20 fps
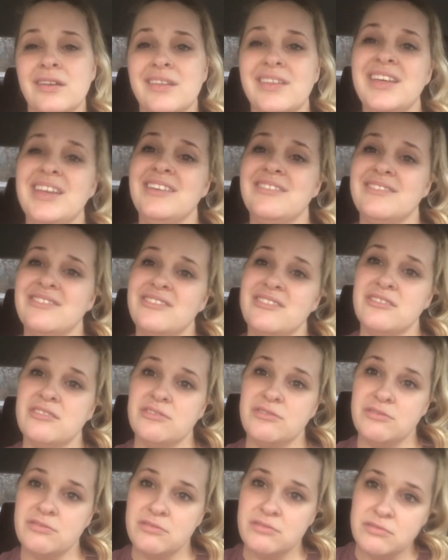
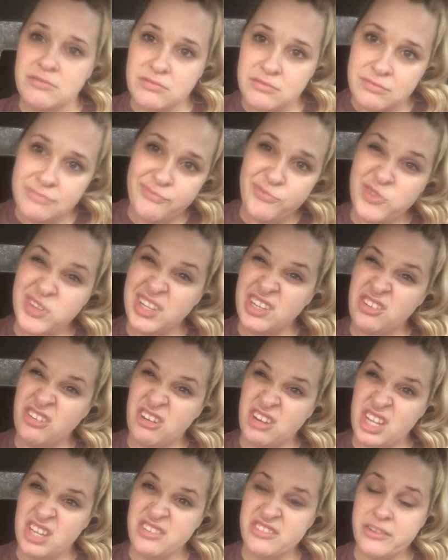is really
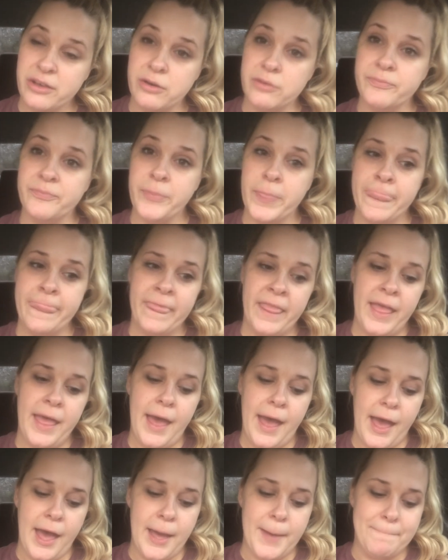dirty. So
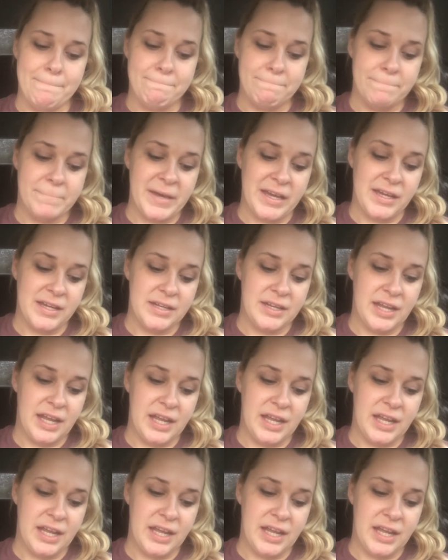but